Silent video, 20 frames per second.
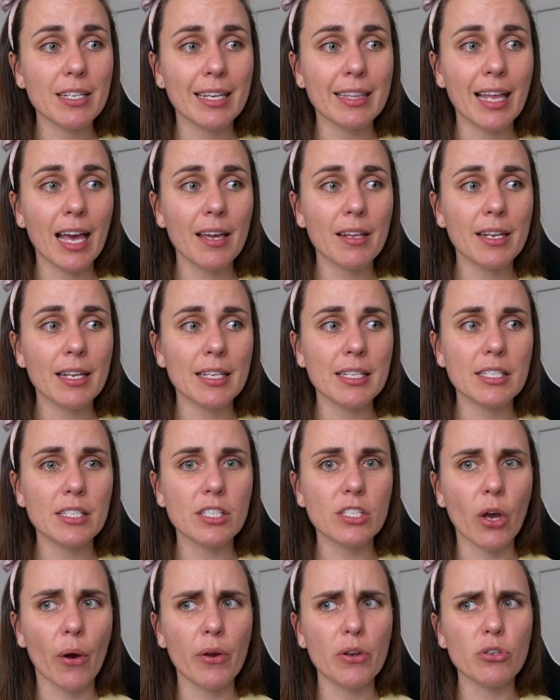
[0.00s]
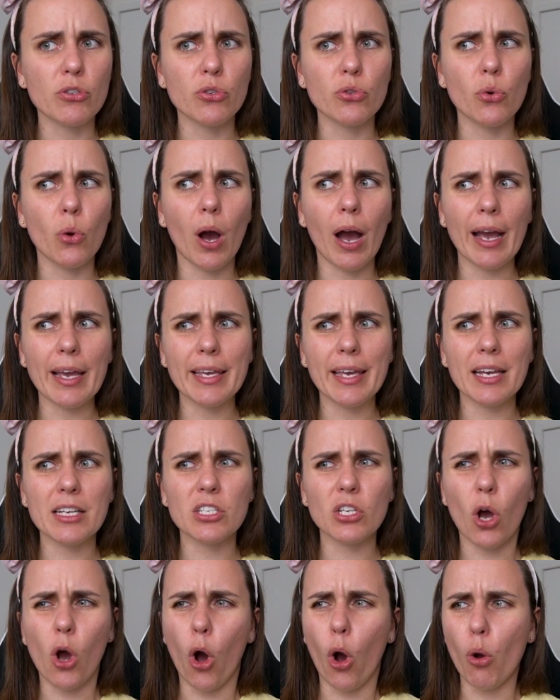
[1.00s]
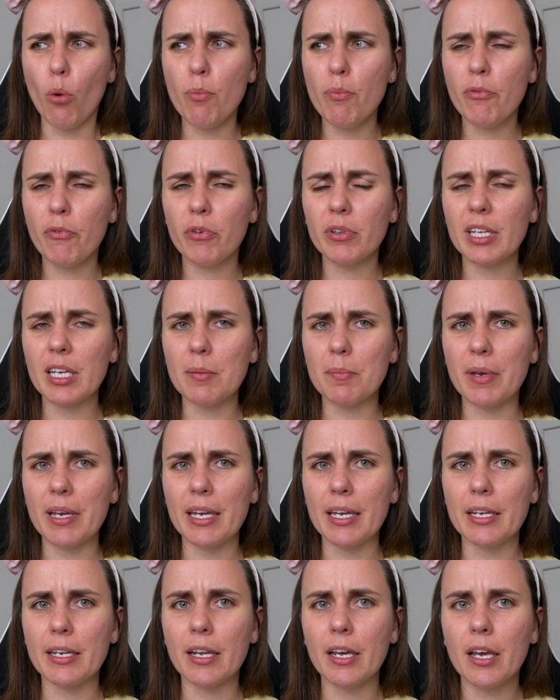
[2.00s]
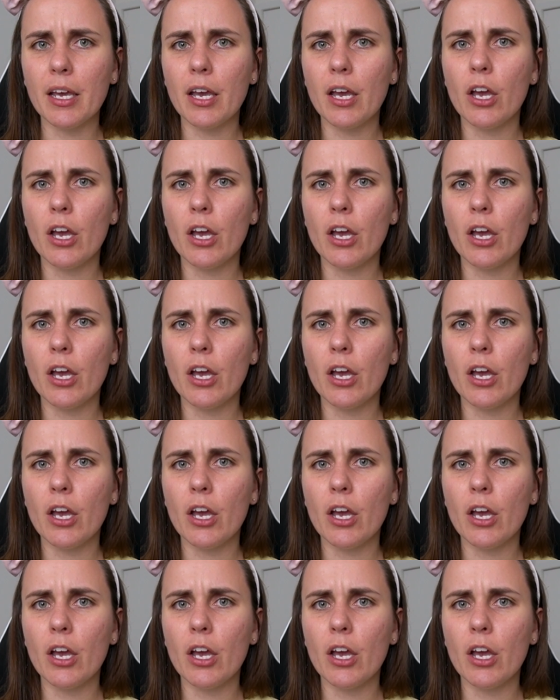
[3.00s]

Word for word: And that is going to, I guess, hopefully mean